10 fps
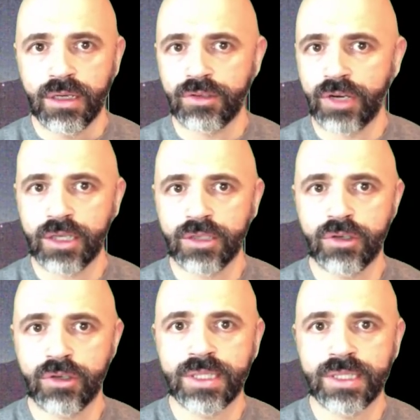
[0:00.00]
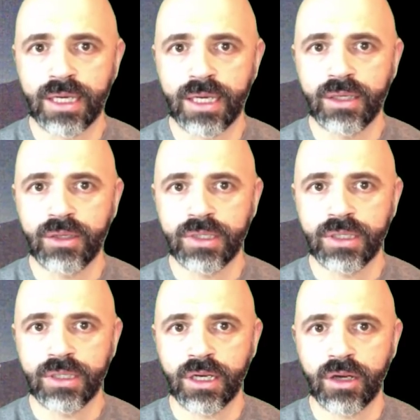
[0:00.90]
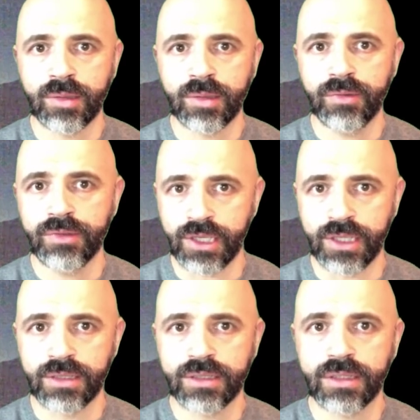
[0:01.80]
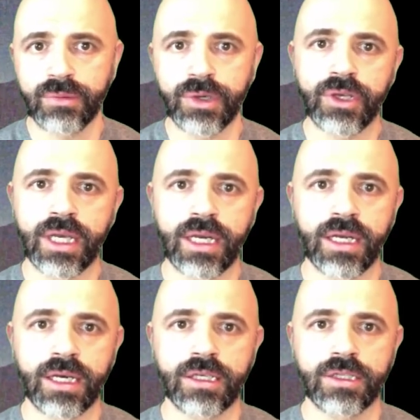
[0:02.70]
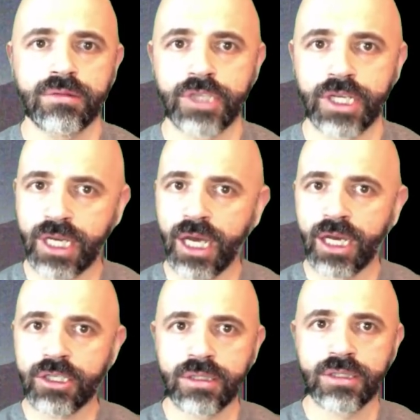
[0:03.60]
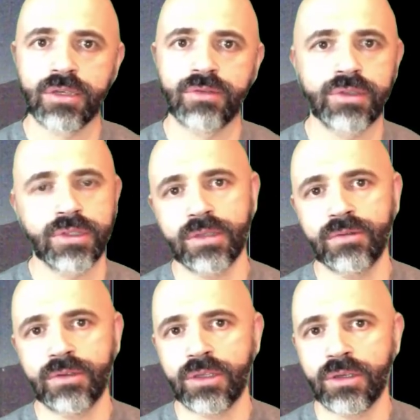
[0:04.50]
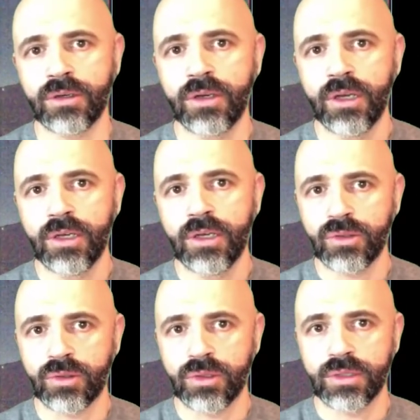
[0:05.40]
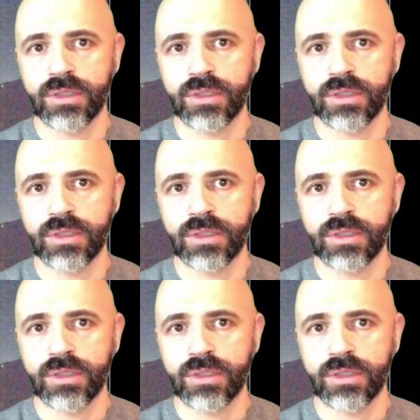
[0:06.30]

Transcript: drag and drop design using the concept of chains, where you can chain actions of a certain video source